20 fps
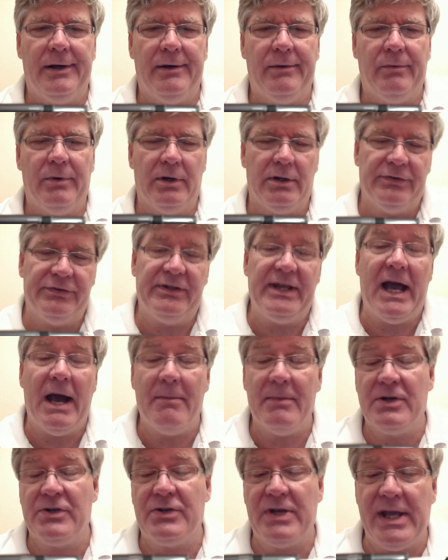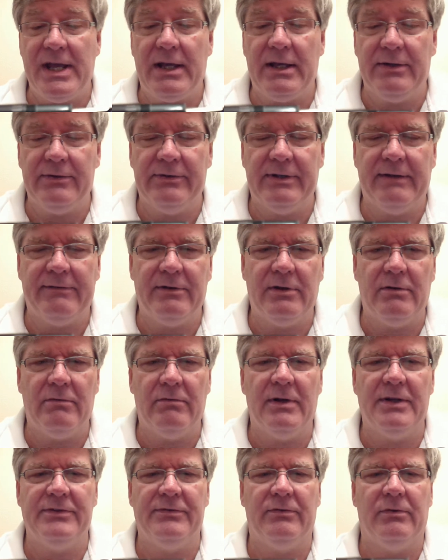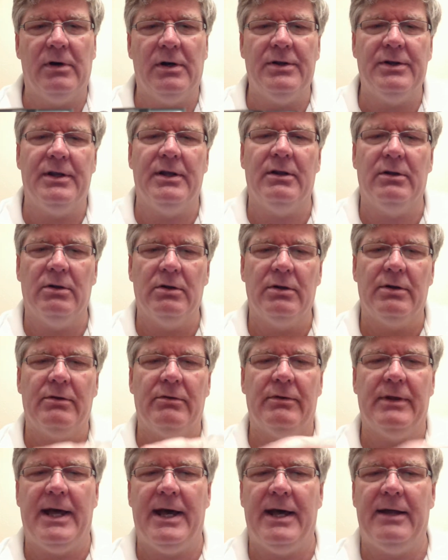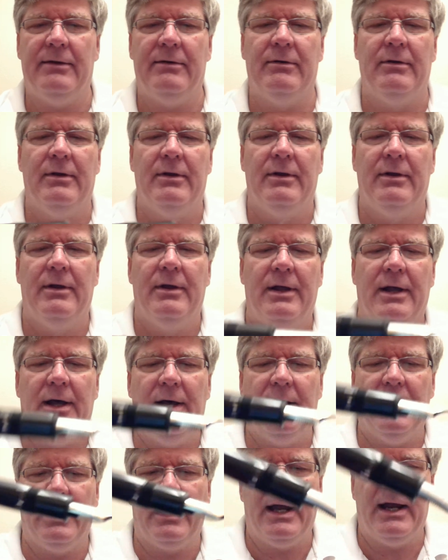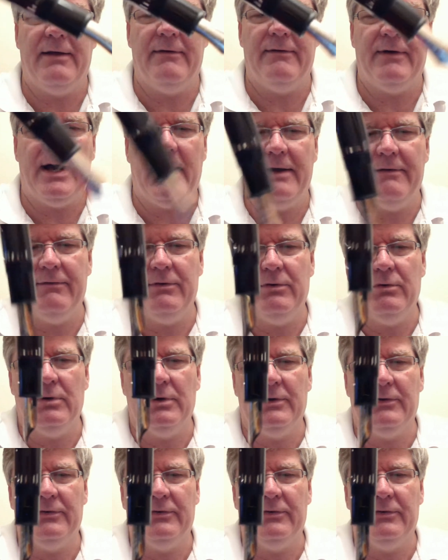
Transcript: want to see how much ink is left in the reservoir, you can look through that kind of eye viewer to